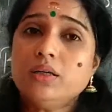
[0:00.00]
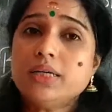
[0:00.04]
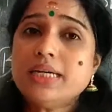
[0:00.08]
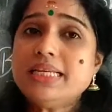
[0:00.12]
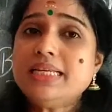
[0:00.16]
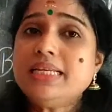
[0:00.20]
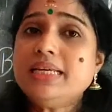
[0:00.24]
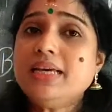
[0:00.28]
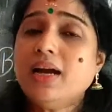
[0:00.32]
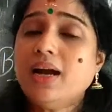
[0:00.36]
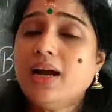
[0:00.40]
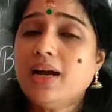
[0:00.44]

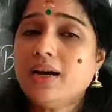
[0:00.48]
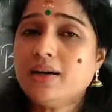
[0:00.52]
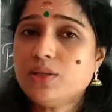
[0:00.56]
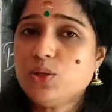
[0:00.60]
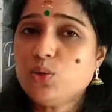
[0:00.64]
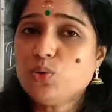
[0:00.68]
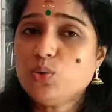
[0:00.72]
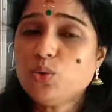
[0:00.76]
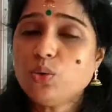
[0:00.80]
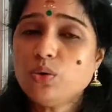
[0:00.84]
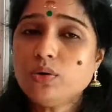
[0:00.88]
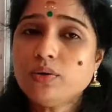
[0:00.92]
Any
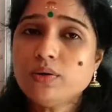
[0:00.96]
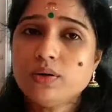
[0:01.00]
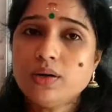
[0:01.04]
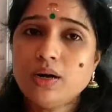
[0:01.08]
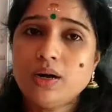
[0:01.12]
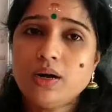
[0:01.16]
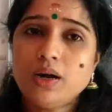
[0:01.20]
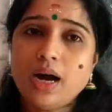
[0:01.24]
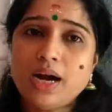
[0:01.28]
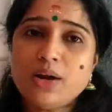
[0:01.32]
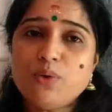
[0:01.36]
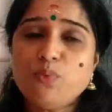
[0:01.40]

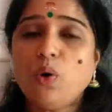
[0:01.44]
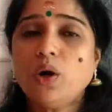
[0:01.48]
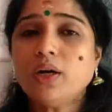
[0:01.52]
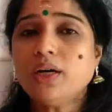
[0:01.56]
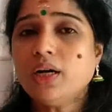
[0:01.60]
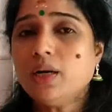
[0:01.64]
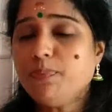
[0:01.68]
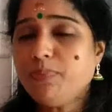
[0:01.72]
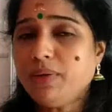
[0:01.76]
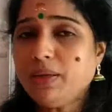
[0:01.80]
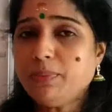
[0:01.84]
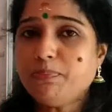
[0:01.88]

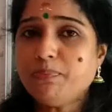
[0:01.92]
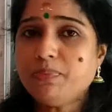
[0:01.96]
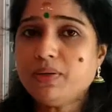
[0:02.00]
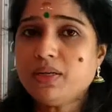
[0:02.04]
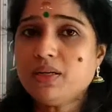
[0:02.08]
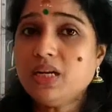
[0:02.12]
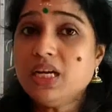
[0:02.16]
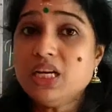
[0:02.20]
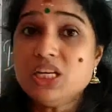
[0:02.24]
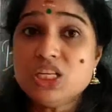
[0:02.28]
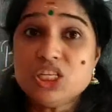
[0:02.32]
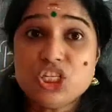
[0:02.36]
unwanted
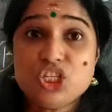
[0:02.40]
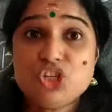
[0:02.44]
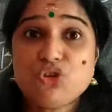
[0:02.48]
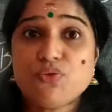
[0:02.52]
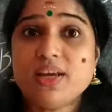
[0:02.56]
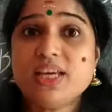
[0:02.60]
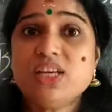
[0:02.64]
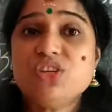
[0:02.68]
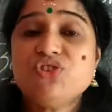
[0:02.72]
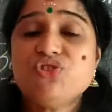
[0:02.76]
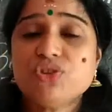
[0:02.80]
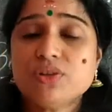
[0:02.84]
people,
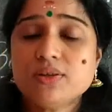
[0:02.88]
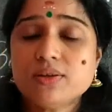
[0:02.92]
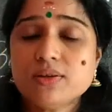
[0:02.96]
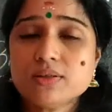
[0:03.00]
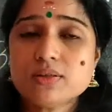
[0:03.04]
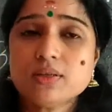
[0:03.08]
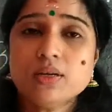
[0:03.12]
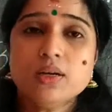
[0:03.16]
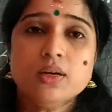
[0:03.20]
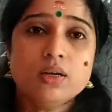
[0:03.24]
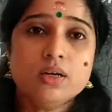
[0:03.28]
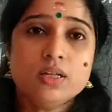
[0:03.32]

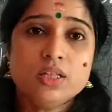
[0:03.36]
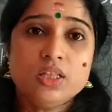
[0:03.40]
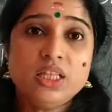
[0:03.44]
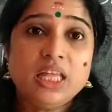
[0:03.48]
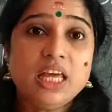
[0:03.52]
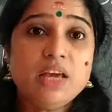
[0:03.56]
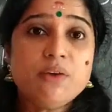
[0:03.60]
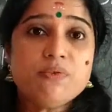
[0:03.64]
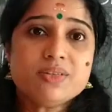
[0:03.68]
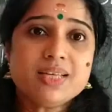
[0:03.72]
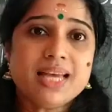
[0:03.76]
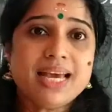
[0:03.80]
strangers,
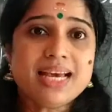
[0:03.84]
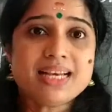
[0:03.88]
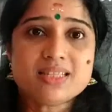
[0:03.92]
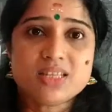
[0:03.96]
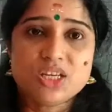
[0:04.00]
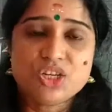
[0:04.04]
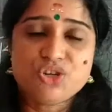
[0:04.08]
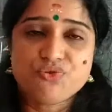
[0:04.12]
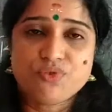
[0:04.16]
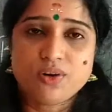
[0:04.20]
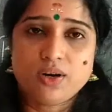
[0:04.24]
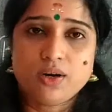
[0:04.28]
thieves,
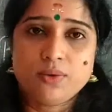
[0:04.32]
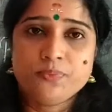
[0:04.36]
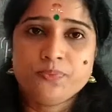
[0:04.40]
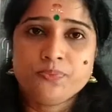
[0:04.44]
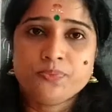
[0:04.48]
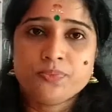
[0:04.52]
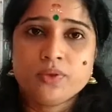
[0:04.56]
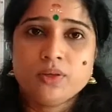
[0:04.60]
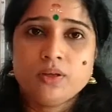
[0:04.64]
etc.